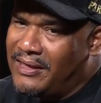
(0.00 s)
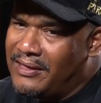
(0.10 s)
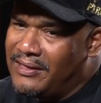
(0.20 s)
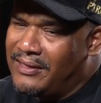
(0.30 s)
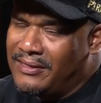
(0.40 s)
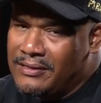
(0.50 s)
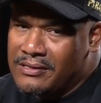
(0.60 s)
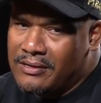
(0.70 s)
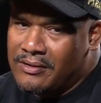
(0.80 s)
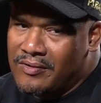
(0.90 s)
Yeah, I think
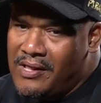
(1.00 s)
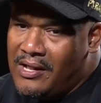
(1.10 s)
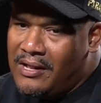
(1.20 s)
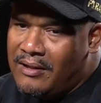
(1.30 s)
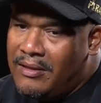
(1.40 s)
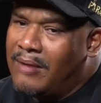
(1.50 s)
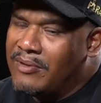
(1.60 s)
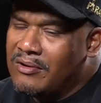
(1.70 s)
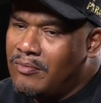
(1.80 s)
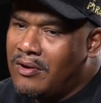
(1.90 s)
so. Yeah,
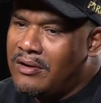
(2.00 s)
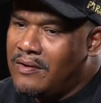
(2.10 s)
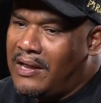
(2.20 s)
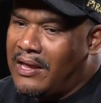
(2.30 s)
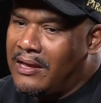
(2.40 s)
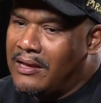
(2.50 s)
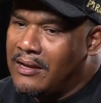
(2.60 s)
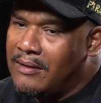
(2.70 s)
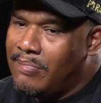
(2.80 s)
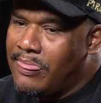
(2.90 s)
but there were no
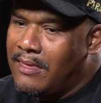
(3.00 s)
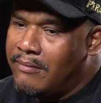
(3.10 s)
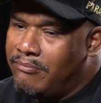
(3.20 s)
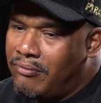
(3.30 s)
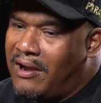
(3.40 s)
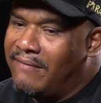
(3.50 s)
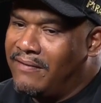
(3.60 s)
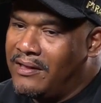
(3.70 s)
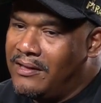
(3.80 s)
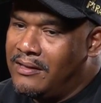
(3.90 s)
like
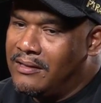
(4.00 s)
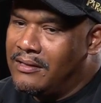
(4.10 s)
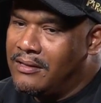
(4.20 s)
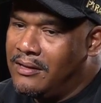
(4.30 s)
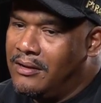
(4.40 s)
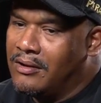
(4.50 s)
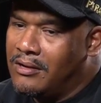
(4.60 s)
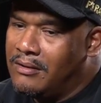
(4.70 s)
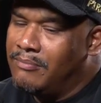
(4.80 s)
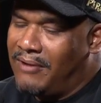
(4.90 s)
private
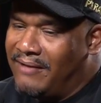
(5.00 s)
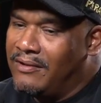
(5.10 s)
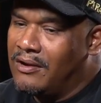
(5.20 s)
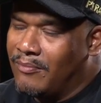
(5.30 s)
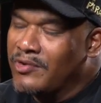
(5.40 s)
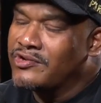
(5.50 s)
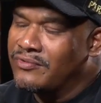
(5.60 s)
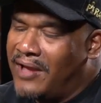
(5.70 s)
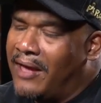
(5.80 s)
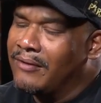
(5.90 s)

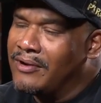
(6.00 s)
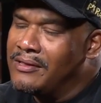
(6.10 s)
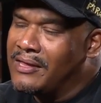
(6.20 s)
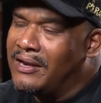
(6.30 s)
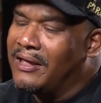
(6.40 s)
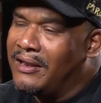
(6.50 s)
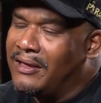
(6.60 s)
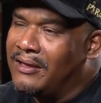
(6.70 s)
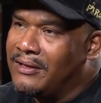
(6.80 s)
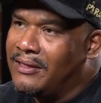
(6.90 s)
commercial galleries in
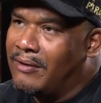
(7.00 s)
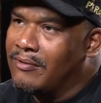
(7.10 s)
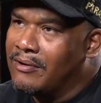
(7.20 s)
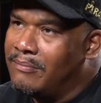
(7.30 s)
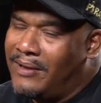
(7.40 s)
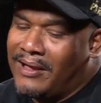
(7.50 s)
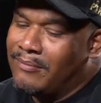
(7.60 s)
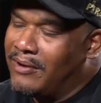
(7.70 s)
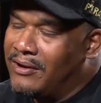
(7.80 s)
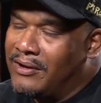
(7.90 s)
LA that were black
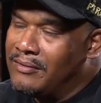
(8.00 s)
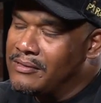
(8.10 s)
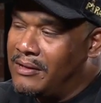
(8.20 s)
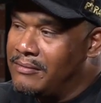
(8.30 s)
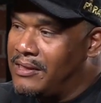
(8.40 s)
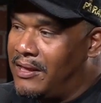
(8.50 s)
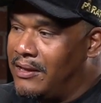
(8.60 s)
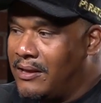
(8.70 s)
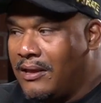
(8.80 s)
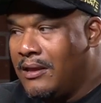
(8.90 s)
and brown owned. So I was
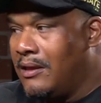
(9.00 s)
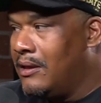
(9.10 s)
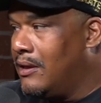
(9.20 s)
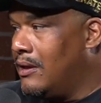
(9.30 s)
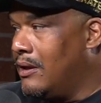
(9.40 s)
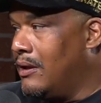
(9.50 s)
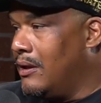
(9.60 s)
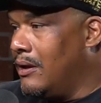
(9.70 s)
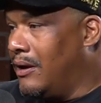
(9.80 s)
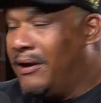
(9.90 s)
like,
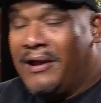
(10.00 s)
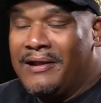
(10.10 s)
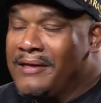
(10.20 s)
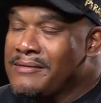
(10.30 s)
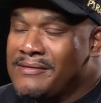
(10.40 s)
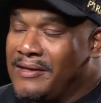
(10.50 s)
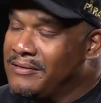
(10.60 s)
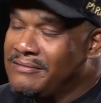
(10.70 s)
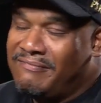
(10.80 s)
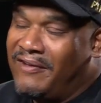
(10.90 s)
all right,
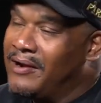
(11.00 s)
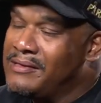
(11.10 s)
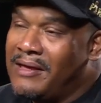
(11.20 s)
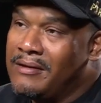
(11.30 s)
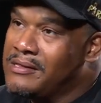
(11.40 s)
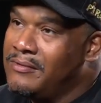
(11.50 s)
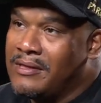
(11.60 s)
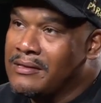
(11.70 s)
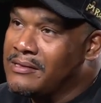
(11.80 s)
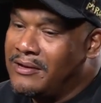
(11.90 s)
let's figure this out. Let's do
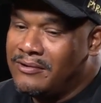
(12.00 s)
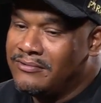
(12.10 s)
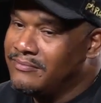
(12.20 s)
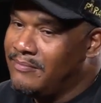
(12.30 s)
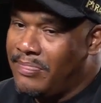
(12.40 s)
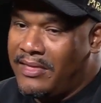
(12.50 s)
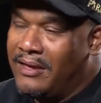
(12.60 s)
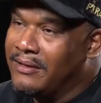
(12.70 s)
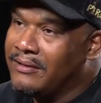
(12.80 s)
this. So, yeah.